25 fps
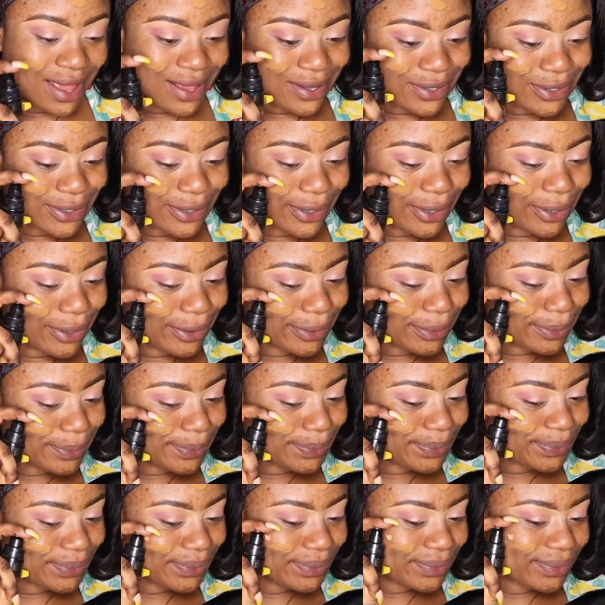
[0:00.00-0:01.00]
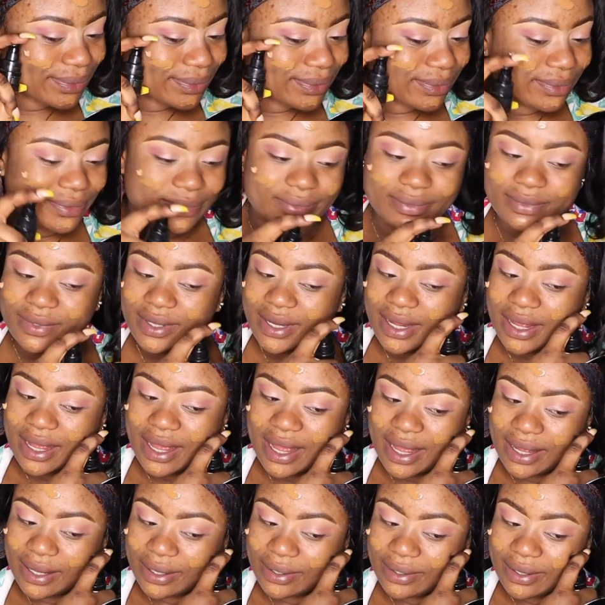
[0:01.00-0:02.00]
So
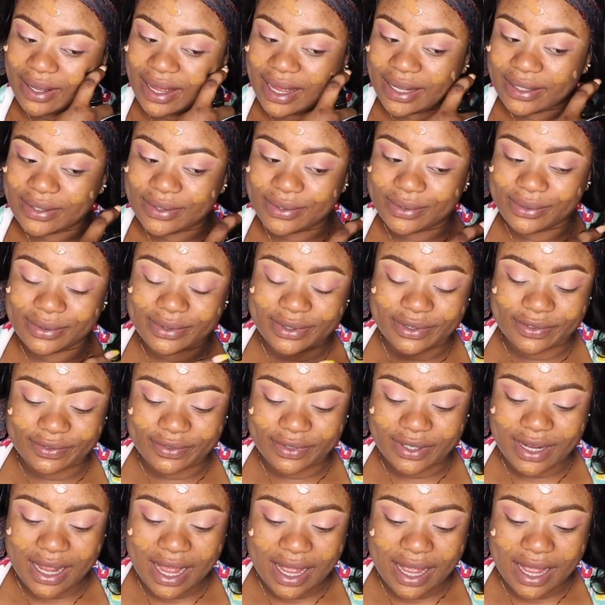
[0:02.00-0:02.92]
I took the ring,